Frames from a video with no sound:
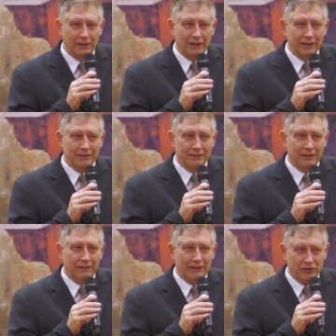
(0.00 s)

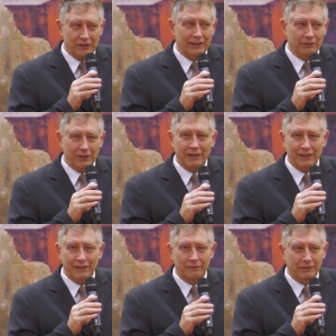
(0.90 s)
and they should never
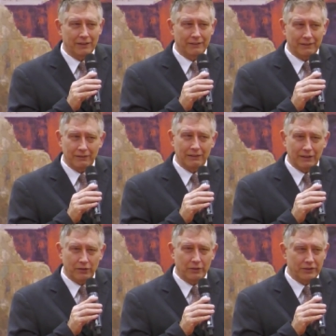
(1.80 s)
take it because it
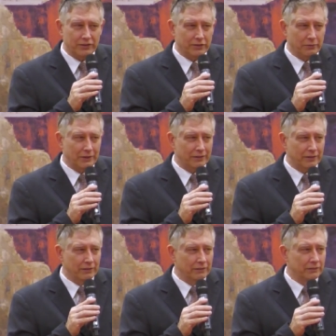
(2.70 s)
increases the risk.